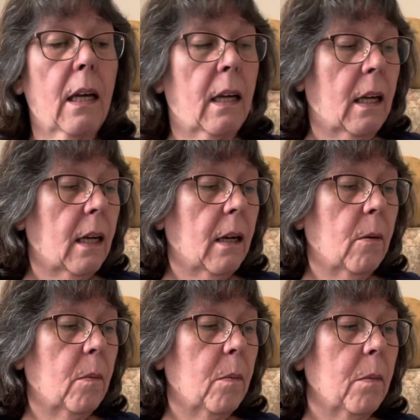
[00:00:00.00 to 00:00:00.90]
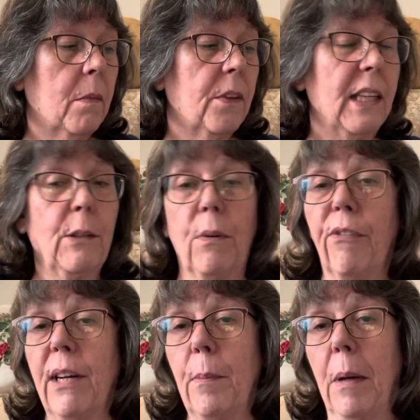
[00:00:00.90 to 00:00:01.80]
These were
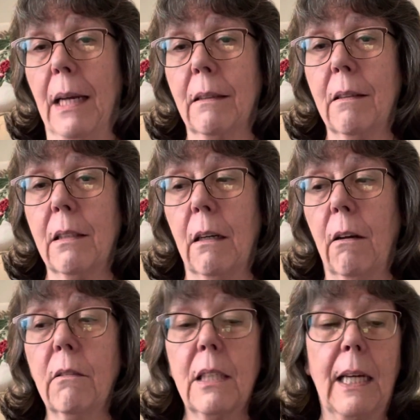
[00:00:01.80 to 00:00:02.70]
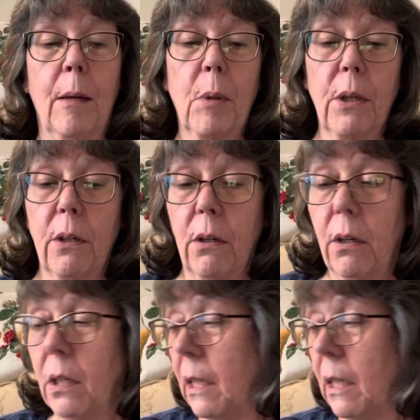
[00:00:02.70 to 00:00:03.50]
free patterns a long time ago.